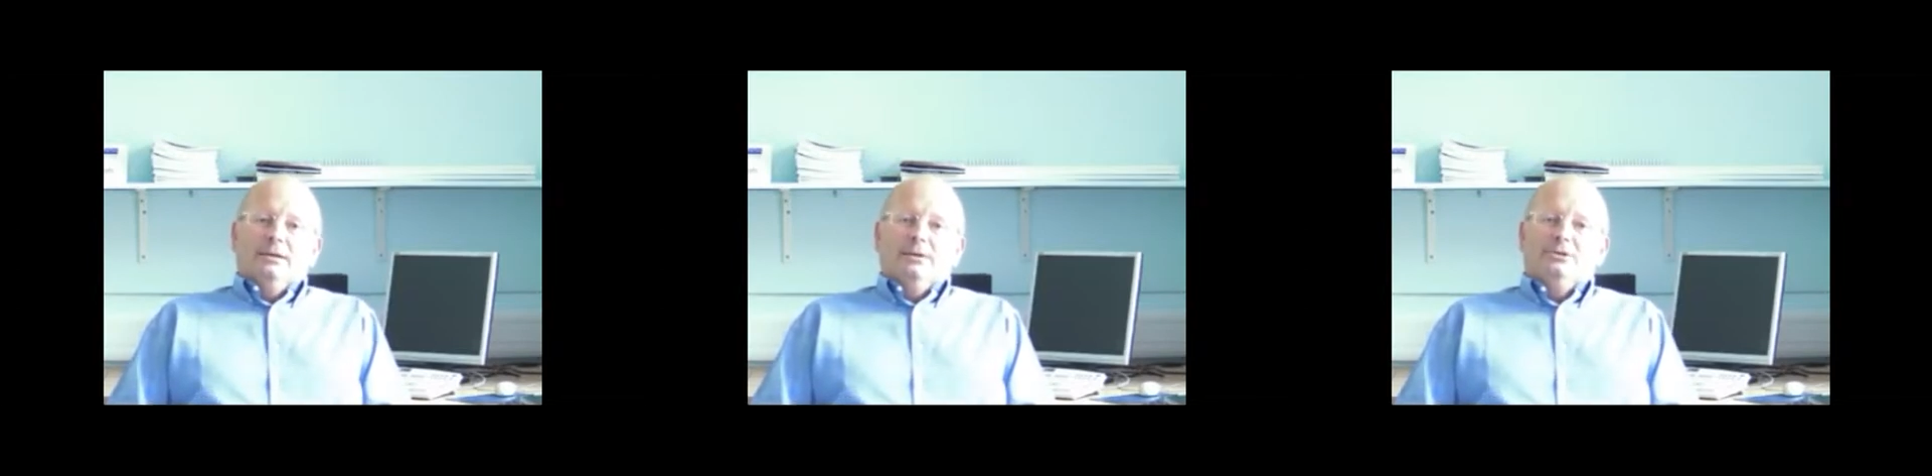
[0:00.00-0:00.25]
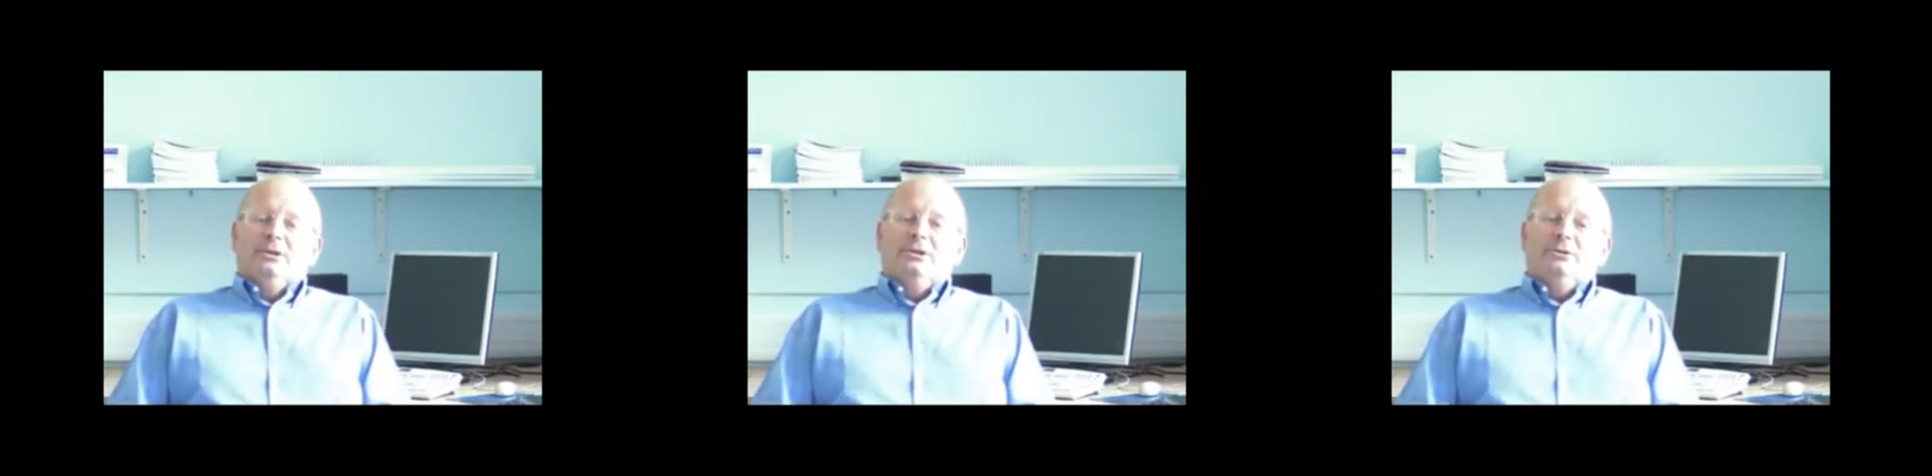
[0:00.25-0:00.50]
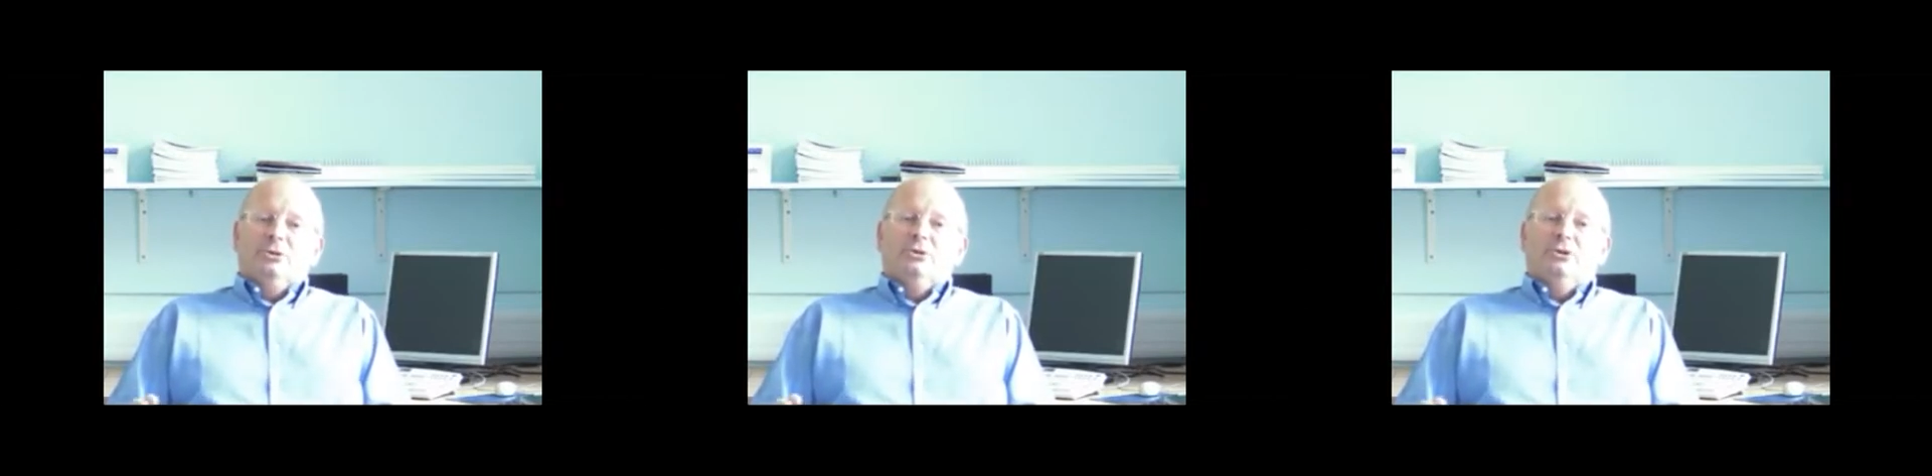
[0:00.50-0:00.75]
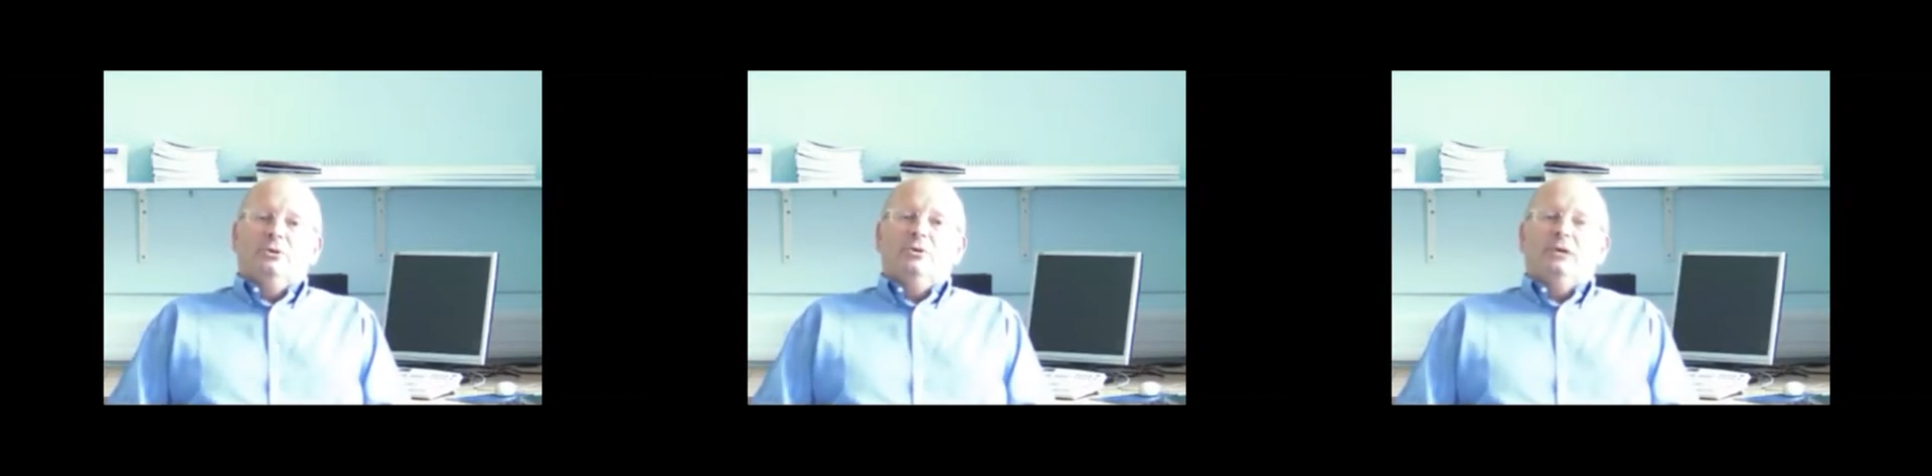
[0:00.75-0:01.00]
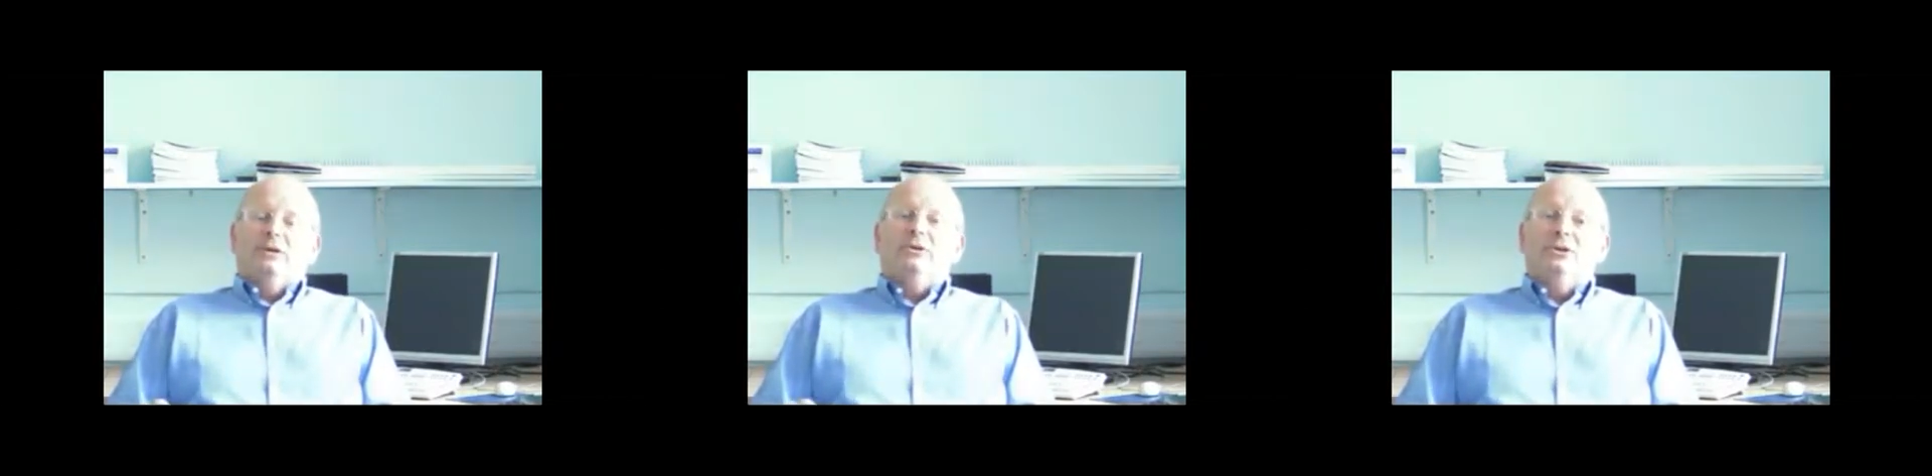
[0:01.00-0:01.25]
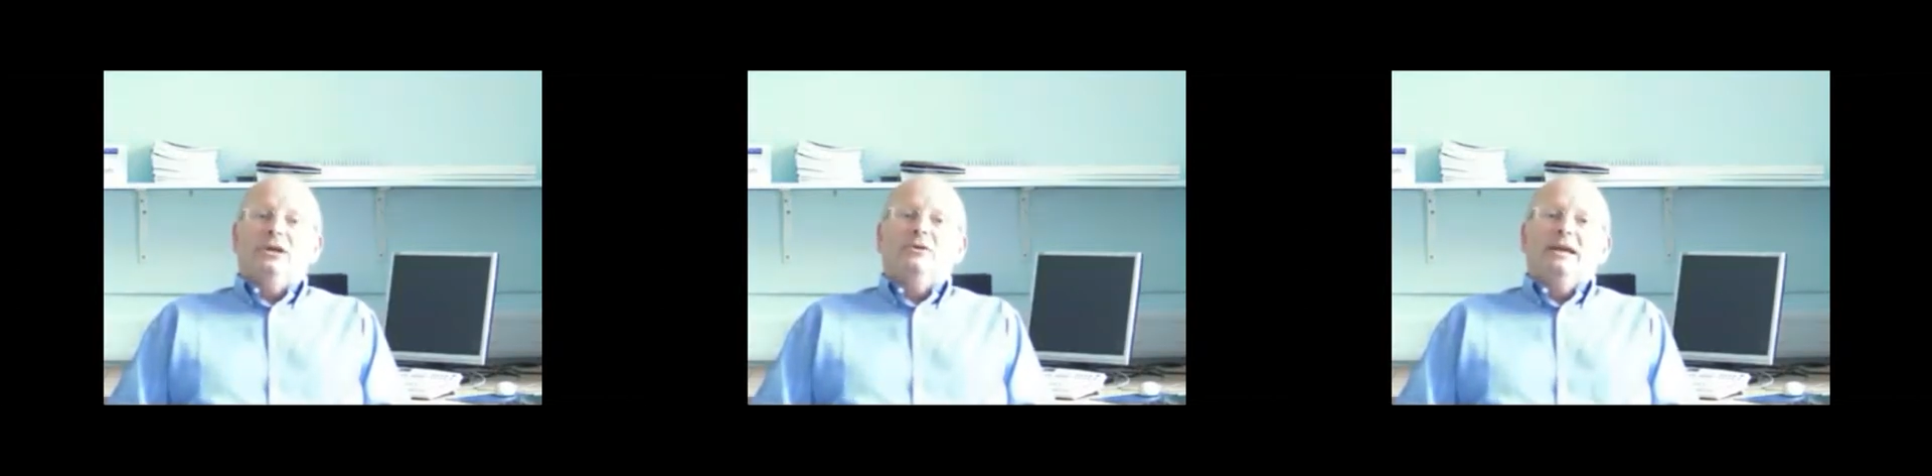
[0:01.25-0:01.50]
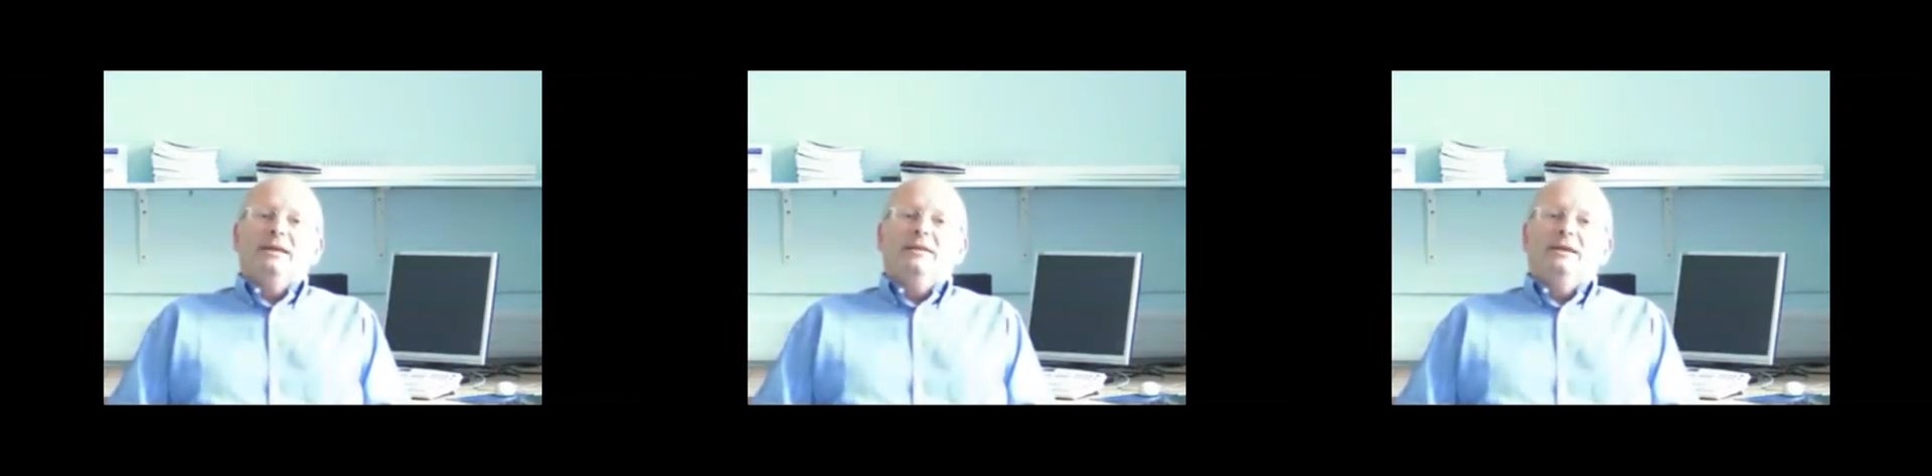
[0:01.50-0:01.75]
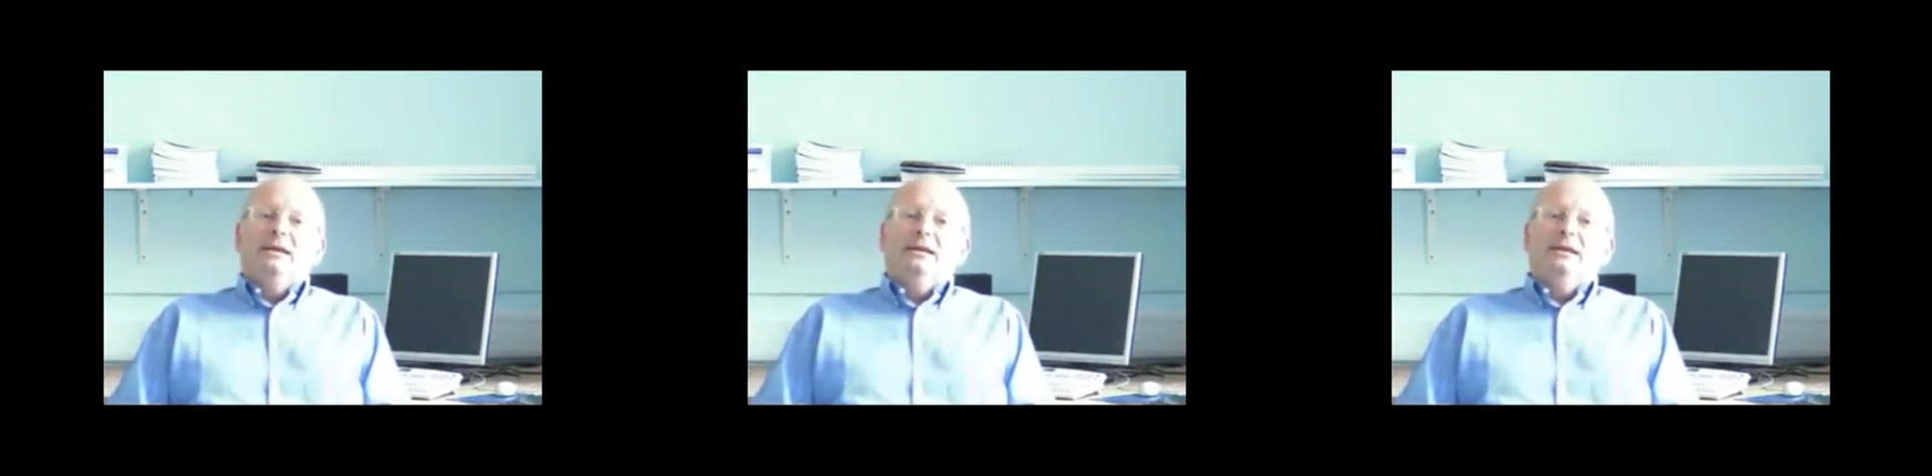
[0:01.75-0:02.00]
to quite a good degree
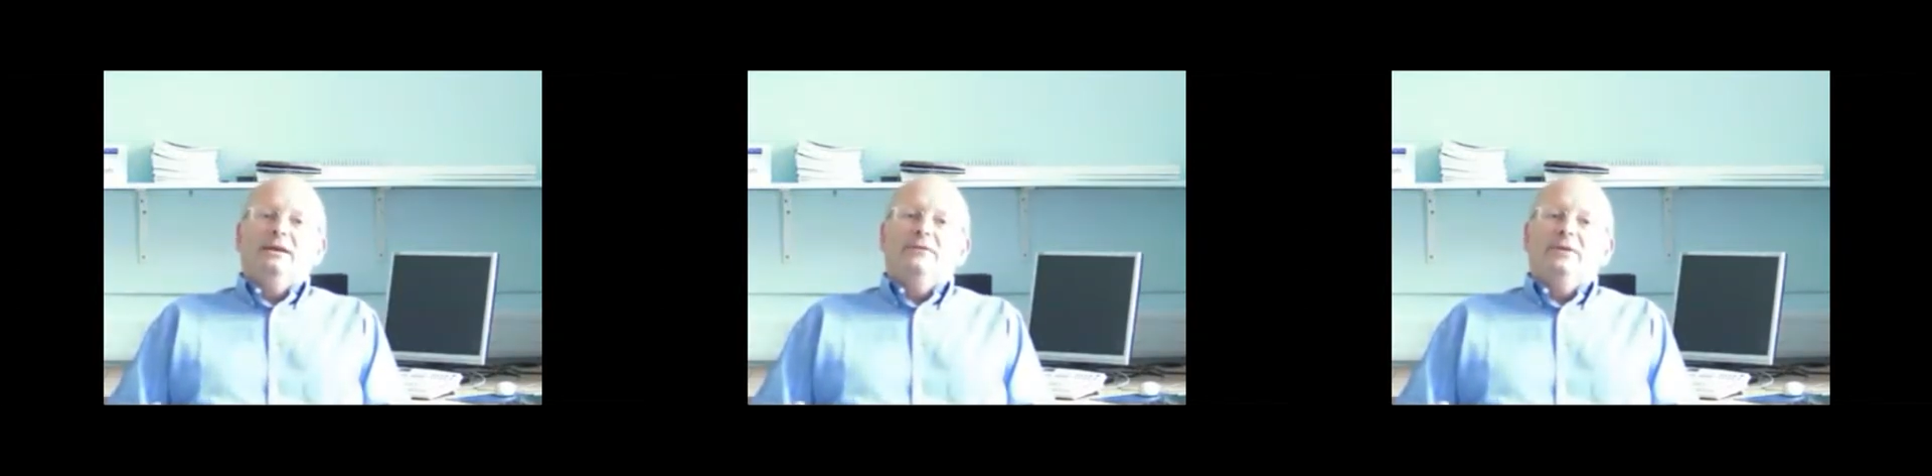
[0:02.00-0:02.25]
the